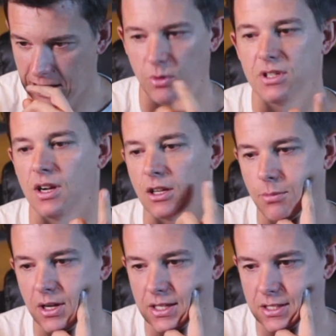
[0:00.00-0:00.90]
We talked
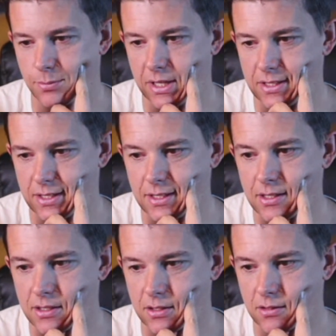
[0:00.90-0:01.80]
about
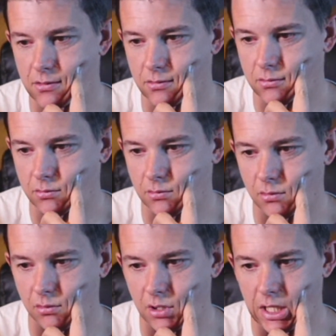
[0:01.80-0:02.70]
expenses
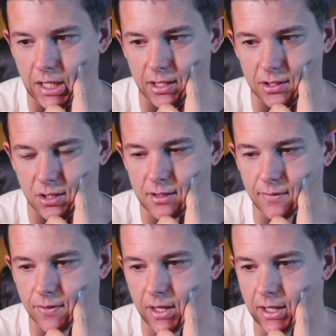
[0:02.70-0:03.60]
and
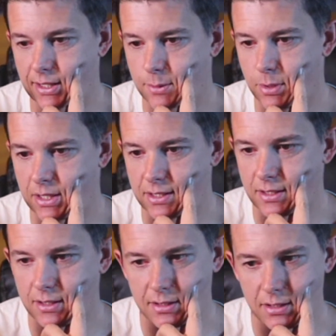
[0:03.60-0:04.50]
justifying
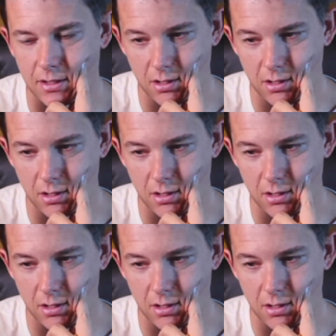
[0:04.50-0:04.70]
expenses.